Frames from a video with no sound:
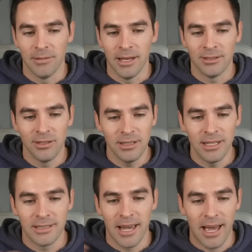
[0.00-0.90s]
it's just an
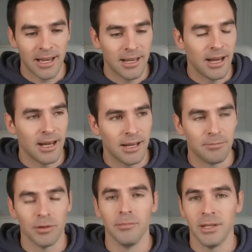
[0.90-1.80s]
attack
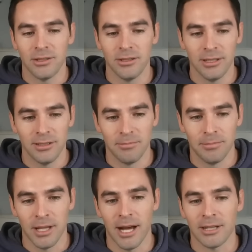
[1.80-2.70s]
on permissionless
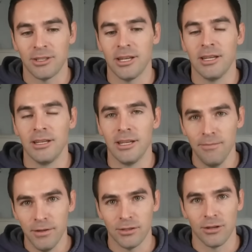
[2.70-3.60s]
blockchain
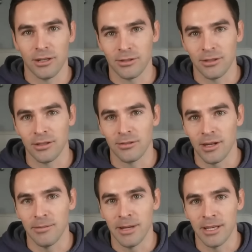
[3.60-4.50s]
infrastructure and
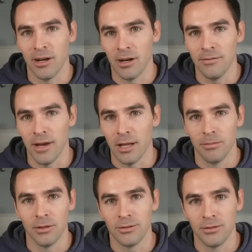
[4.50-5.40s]
trying to make it
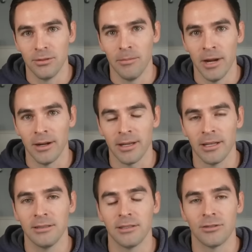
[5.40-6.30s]
unavailable to
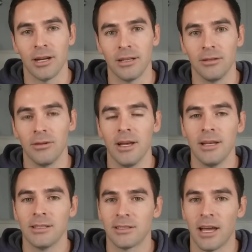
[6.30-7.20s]
Americans. It's trying to
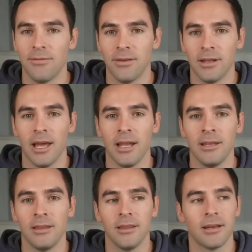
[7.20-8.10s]
siphon
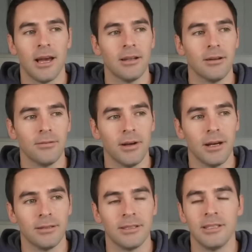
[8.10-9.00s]
any kind
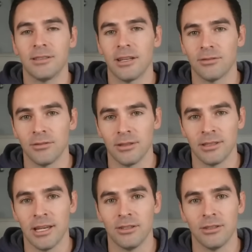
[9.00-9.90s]
of
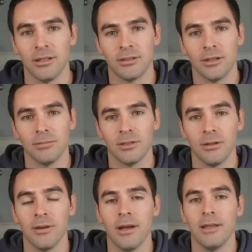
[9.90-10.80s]
decentralization in terms
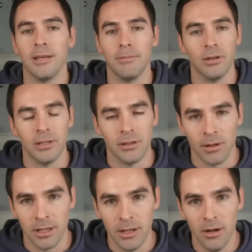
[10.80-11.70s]
of the ability to
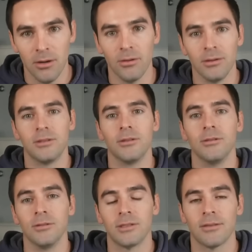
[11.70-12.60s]
run a node,
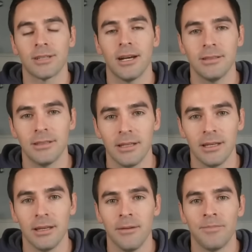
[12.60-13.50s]
to
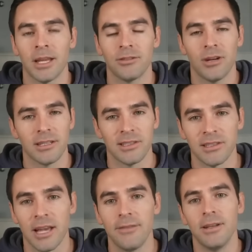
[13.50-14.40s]
self-custody, and trying to
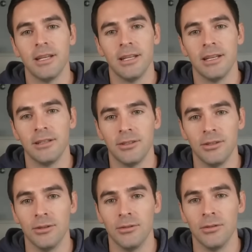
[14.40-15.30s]
siphon it
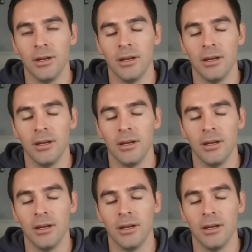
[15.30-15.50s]
into